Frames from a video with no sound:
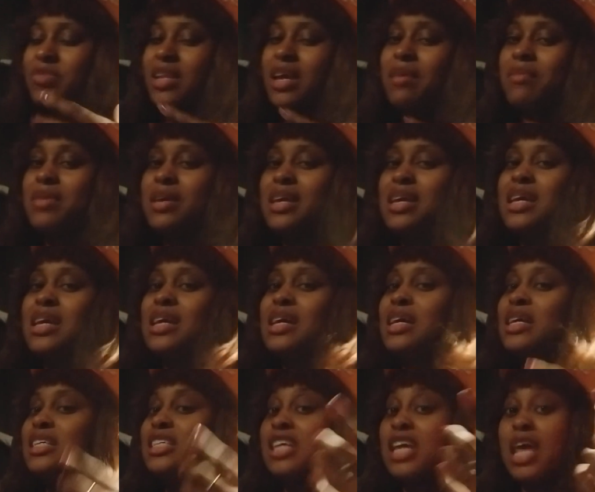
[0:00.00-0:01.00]
I
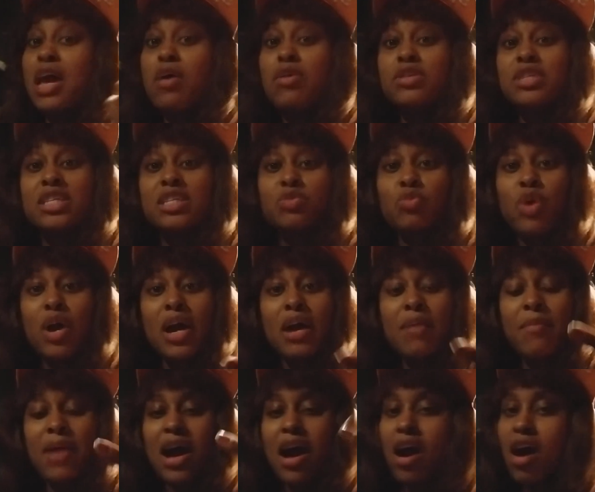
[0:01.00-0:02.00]
mean, shit, it was just
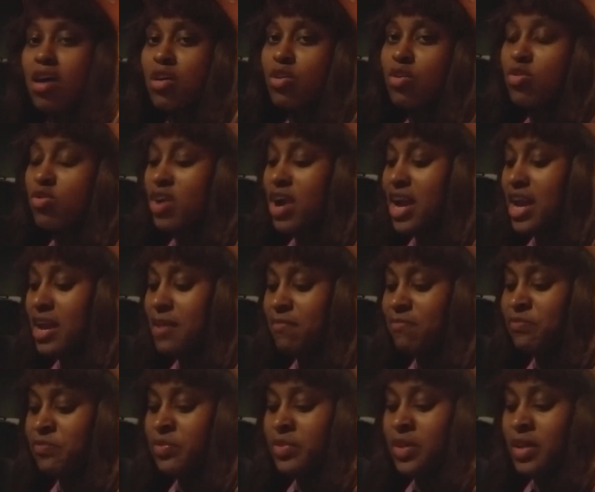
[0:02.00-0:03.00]
one, my uncle, right?
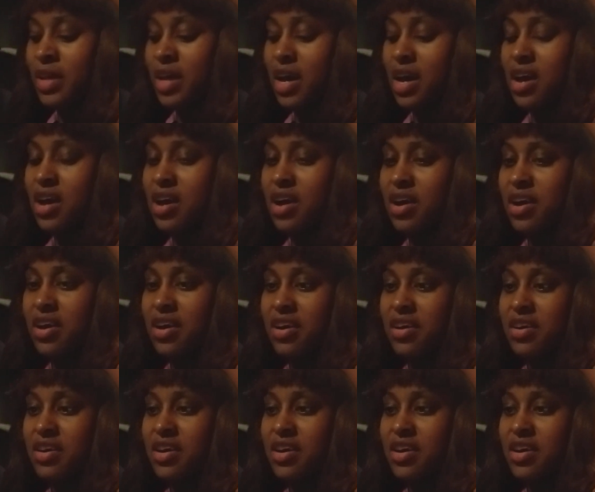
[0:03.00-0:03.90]
Uh,